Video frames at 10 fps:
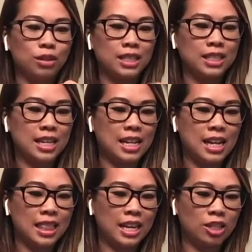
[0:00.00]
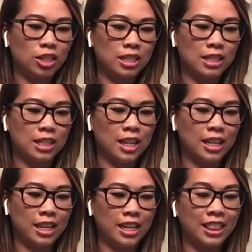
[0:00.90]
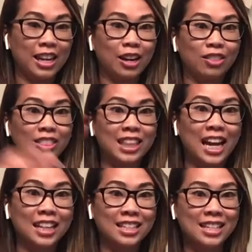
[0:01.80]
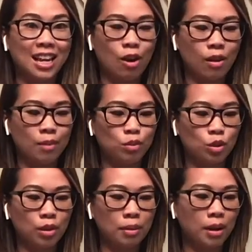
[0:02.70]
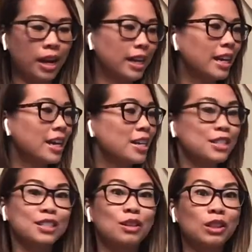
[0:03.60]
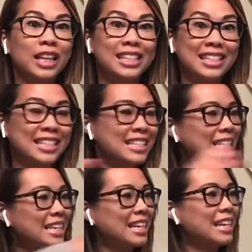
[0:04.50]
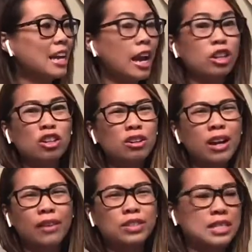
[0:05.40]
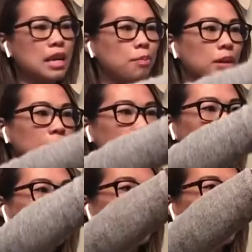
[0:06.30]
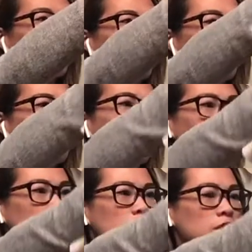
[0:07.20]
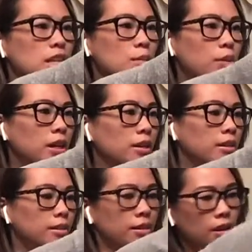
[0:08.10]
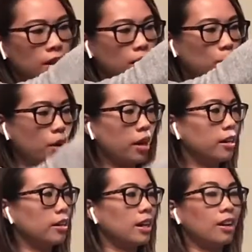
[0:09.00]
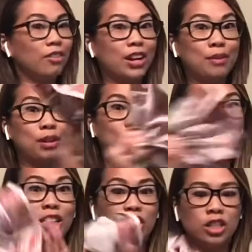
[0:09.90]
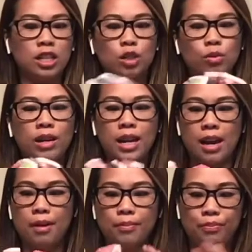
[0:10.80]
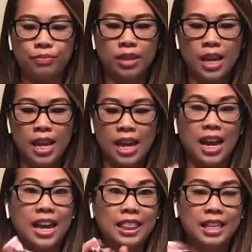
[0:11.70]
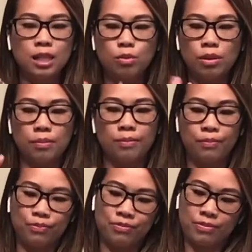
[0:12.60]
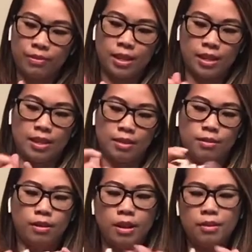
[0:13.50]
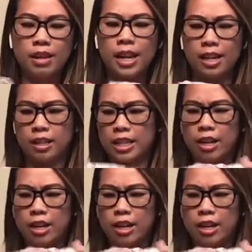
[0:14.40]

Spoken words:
Twist it and then just tuck it in there. That's how I'm doing mine. So let's see. And you don't have to take it in. If you want, you could just keep it tucked. Crunch this one up. And this one, I think I